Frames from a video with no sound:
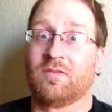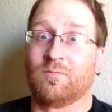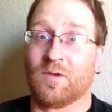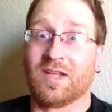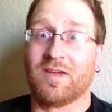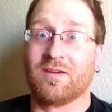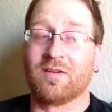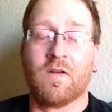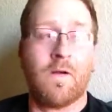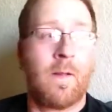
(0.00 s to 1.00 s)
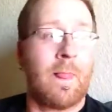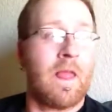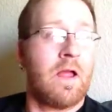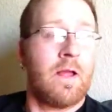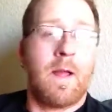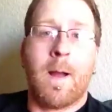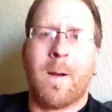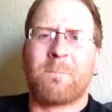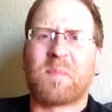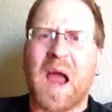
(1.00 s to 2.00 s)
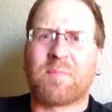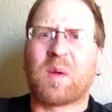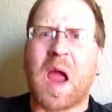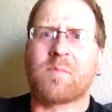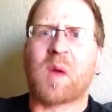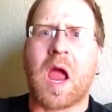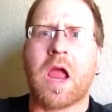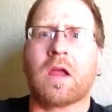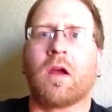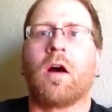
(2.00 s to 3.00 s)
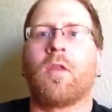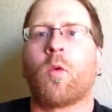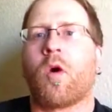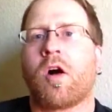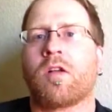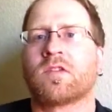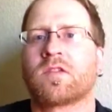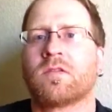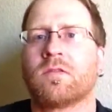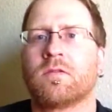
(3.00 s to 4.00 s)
Really? Bang, bang, bang! On the walls.